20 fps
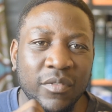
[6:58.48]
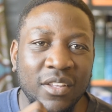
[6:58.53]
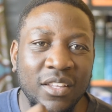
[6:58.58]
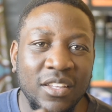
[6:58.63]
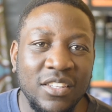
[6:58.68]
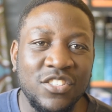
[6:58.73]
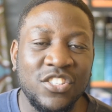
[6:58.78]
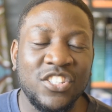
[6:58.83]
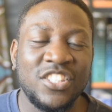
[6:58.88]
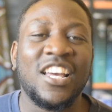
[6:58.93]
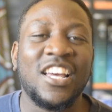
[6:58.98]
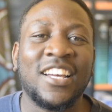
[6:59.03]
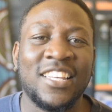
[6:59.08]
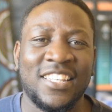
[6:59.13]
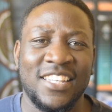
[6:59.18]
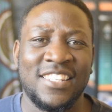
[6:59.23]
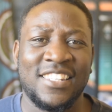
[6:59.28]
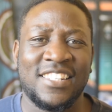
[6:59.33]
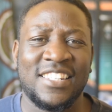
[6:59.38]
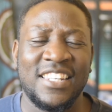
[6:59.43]

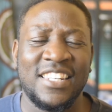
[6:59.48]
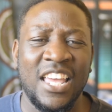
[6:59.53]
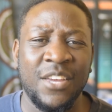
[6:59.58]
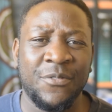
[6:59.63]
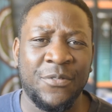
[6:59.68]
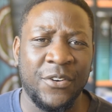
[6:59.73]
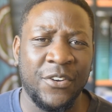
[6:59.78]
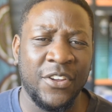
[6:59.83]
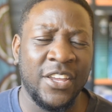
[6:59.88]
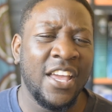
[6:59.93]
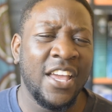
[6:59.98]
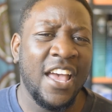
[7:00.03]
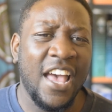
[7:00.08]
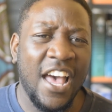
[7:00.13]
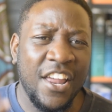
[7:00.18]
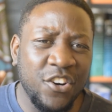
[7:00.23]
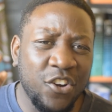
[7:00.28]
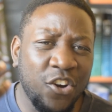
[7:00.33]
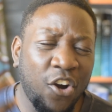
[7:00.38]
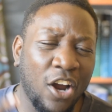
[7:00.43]
stuck in slavery,
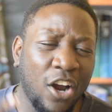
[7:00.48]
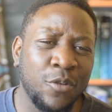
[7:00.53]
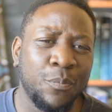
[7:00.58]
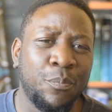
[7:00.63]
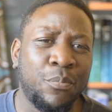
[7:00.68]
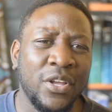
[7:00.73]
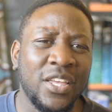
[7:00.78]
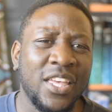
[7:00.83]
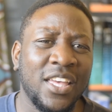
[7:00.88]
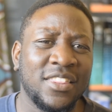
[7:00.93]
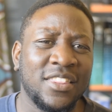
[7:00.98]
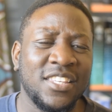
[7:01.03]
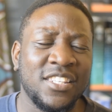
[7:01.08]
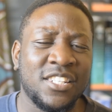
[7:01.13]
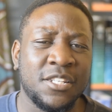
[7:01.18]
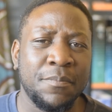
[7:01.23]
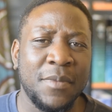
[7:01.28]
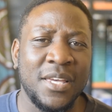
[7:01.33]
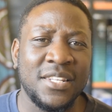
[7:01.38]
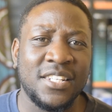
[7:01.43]
and God bringing
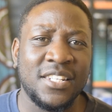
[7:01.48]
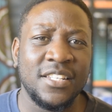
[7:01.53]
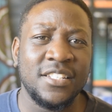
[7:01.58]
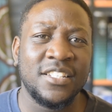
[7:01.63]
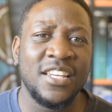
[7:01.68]
this message